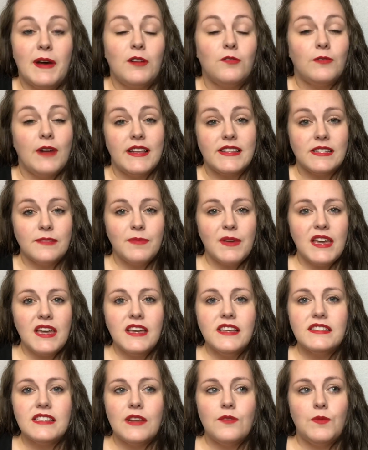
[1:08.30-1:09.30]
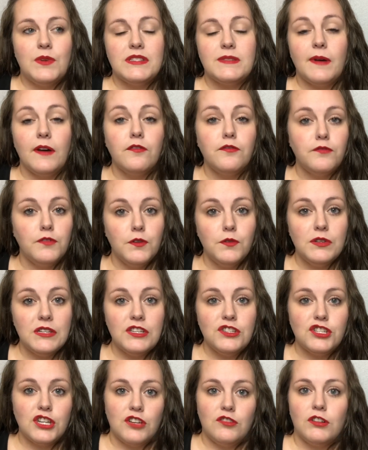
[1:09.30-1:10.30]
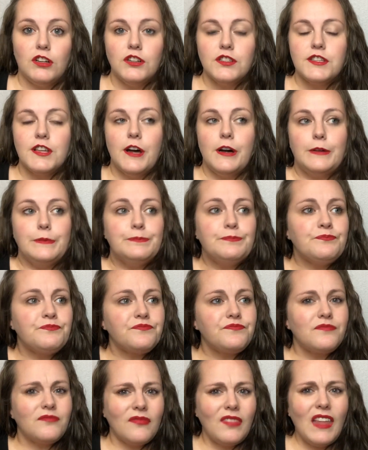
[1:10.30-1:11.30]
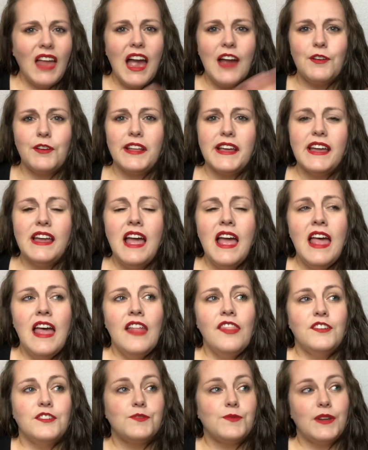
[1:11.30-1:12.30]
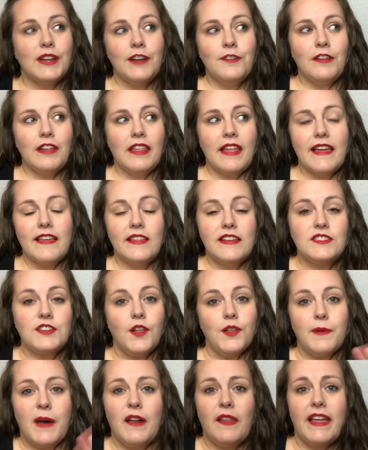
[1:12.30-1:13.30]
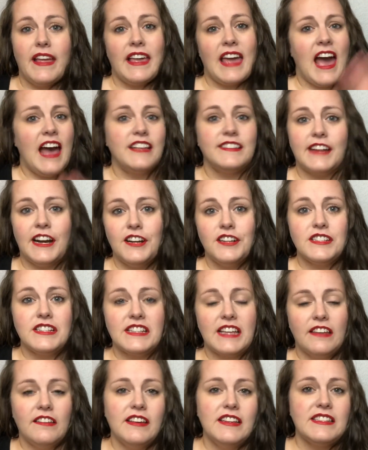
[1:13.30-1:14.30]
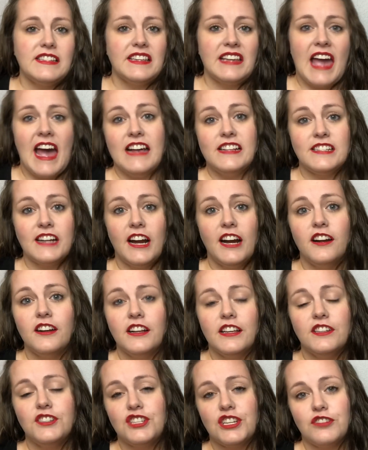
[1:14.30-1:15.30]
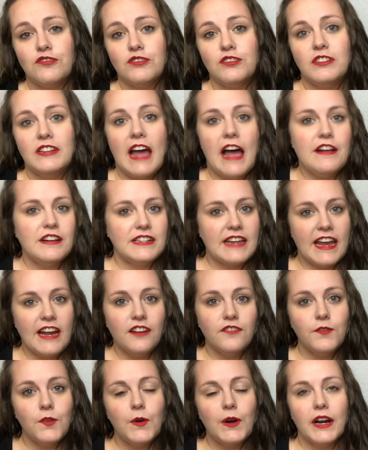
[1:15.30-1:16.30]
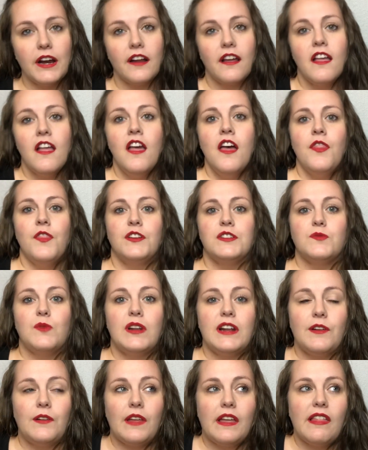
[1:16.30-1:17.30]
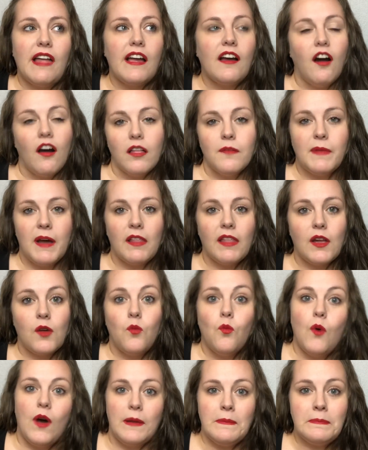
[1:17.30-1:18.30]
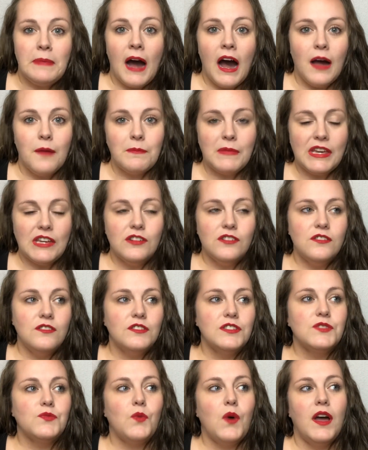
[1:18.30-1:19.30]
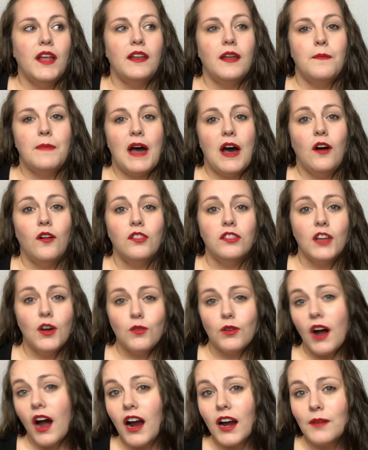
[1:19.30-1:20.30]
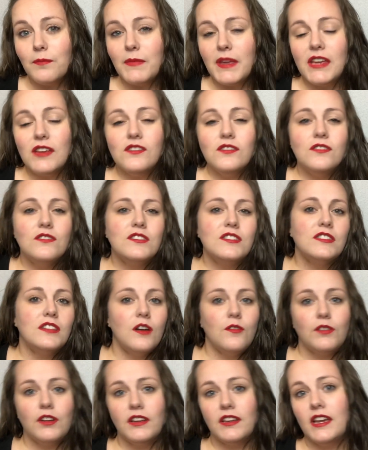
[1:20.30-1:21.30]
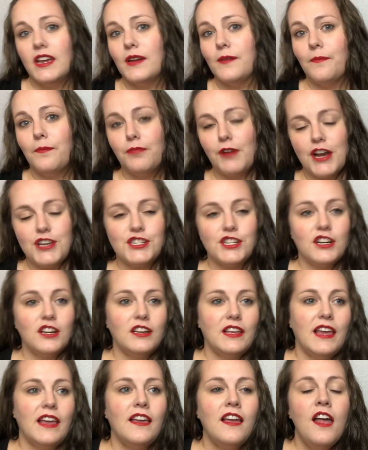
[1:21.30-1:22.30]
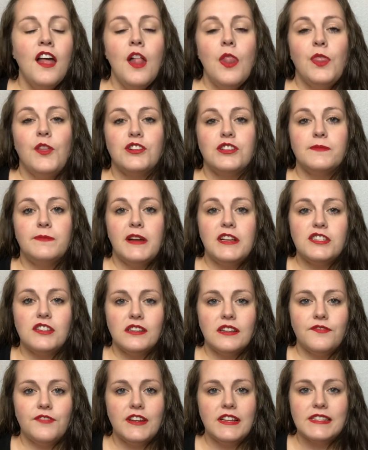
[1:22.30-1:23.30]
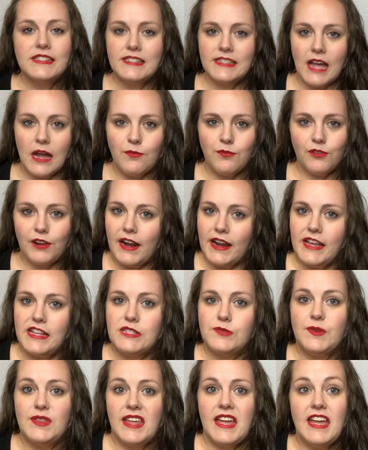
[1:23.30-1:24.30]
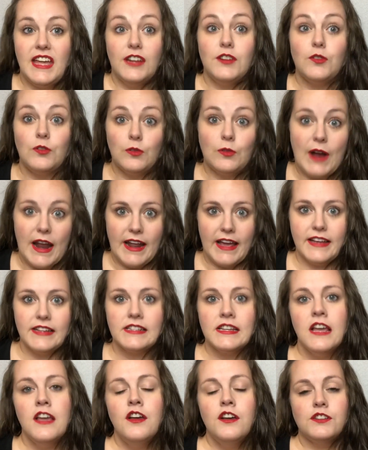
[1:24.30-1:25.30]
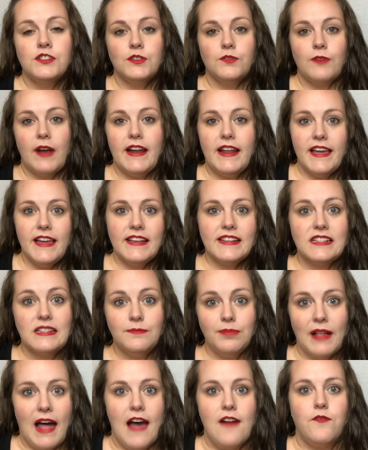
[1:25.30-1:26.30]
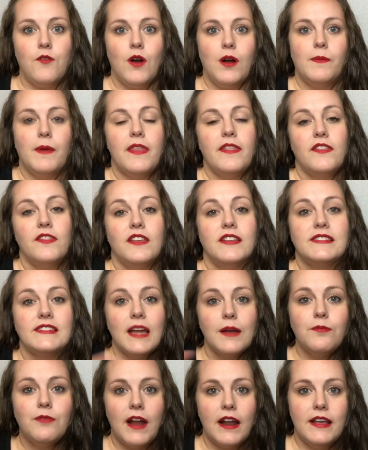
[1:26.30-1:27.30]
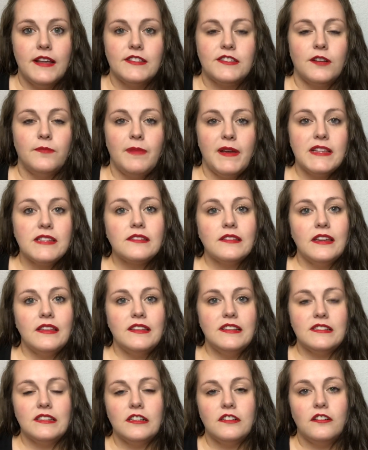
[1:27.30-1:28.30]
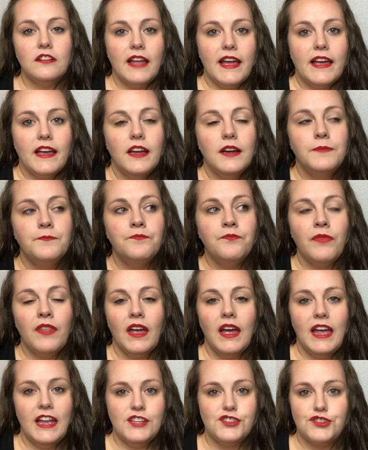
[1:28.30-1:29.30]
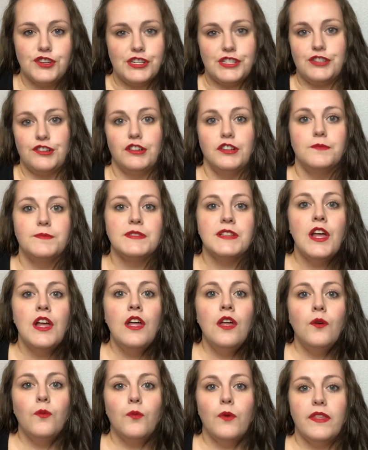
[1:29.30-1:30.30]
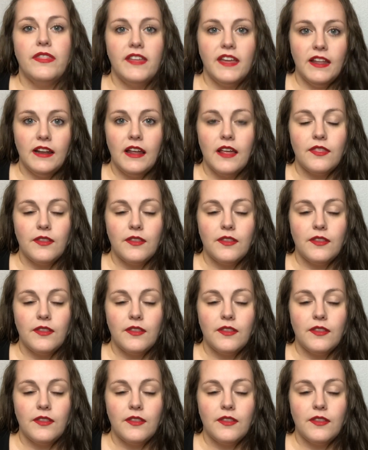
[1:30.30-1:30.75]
recipes and ones about food in general. So there's one I really like that's all about like cast iron skillets and cast iron in general and how to care for it. There's one I really like all about like one pot meals, one about low carb meals, slow cooking, pressure cooking. There's a bunch of different subreddits within Reddit. So Reddit is the platform, and then the subreddits are basically these little like interest groups within the